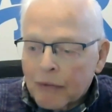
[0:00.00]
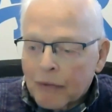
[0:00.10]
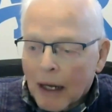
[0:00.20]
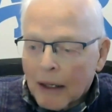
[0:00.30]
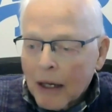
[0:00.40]

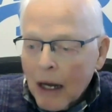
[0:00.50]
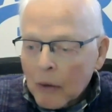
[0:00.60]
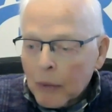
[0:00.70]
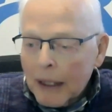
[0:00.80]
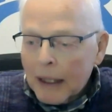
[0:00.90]
We've done
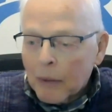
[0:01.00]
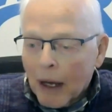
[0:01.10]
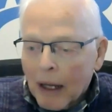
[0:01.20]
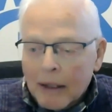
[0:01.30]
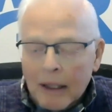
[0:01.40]
really
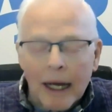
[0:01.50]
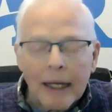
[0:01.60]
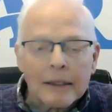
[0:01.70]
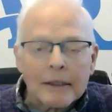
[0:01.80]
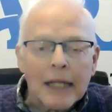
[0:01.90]
well
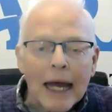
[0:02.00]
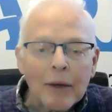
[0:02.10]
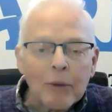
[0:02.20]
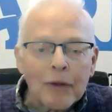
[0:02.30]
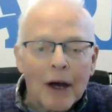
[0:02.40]
tonight and
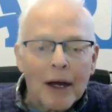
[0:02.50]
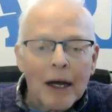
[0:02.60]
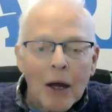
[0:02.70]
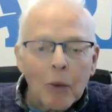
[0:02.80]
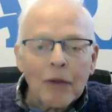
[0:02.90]
staying
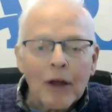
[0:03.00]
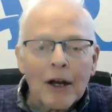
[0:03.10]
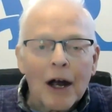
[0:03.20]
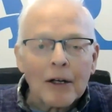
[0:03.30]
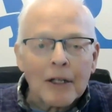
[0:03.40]

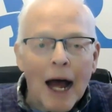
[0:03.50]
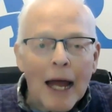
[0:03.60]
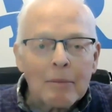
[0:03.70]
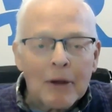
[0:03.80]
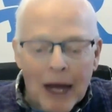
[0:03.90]
within our
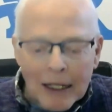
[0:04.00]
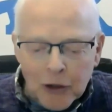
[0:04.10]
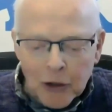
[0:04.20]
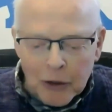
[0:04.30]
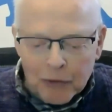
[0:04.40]
time, and
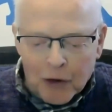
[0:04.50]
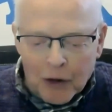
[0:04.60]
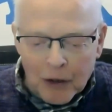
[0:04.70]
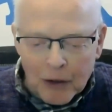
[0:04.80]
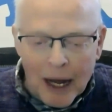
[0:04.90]
that's good
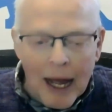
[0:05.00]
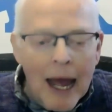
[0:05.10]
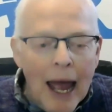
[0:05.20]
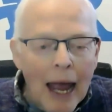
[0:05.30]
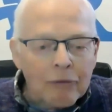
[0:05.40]
for
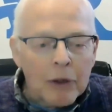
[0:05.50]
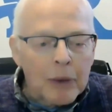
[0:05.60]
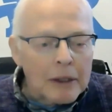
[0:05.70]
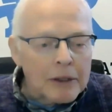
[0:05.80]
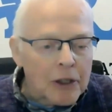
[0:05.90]
everyone.